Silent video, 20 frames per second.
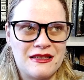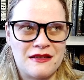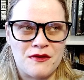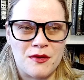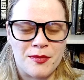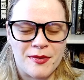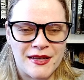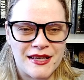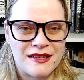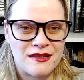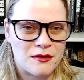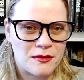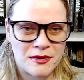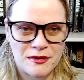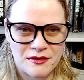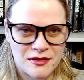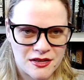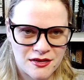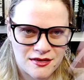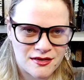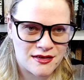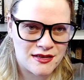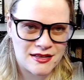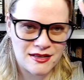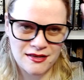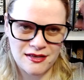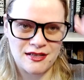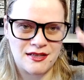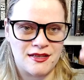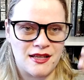of the play that we were just
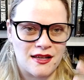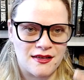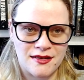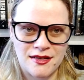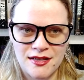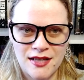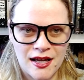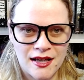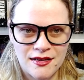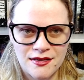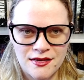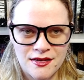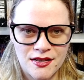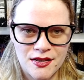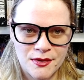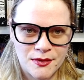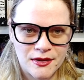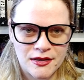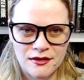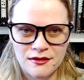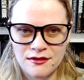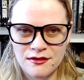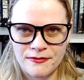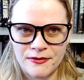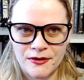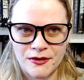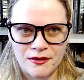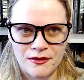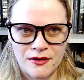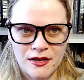desensitized to it
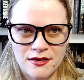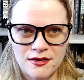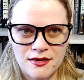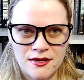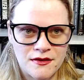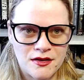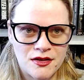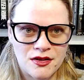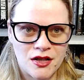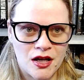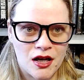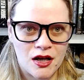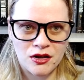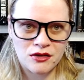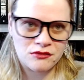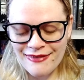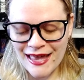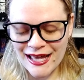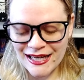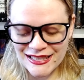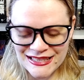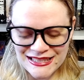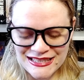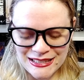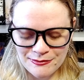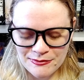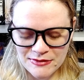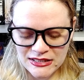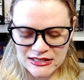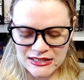for the rest of the show. That is
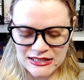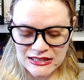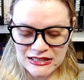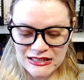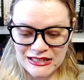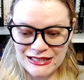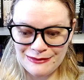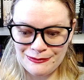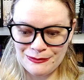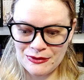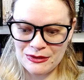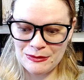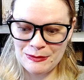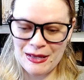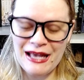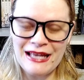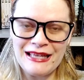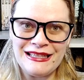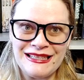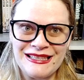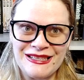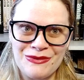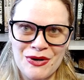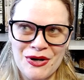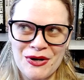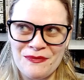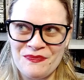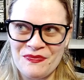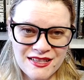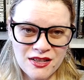something to keep in mind where
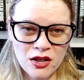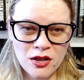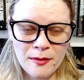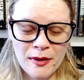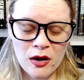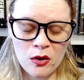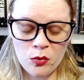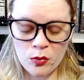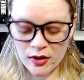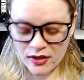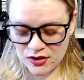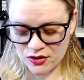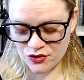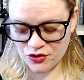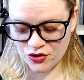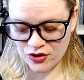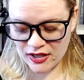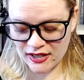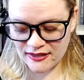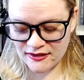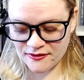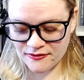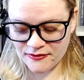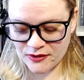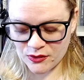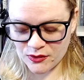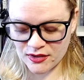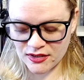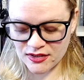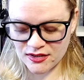it's all about what you try to
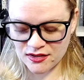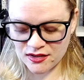focus